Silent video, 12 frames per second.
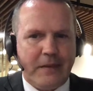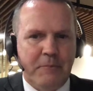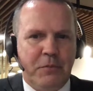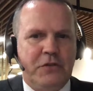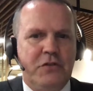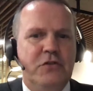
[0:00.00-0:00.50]

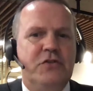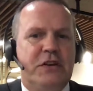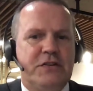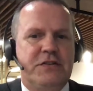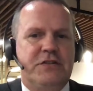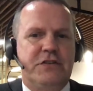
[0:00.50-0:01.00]
But to do
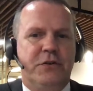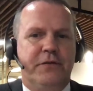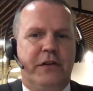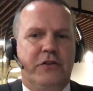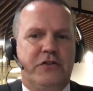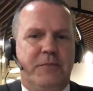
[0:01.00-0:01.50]
justice to your
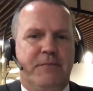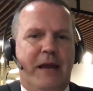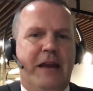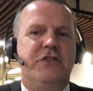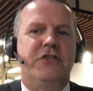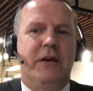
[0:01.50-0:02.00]
fellowship
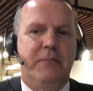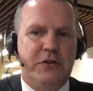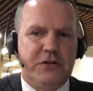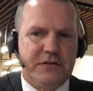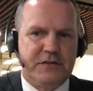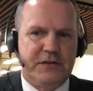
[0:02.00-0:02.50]
and your
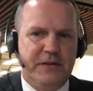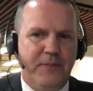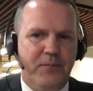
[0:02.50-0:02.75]
ambitions,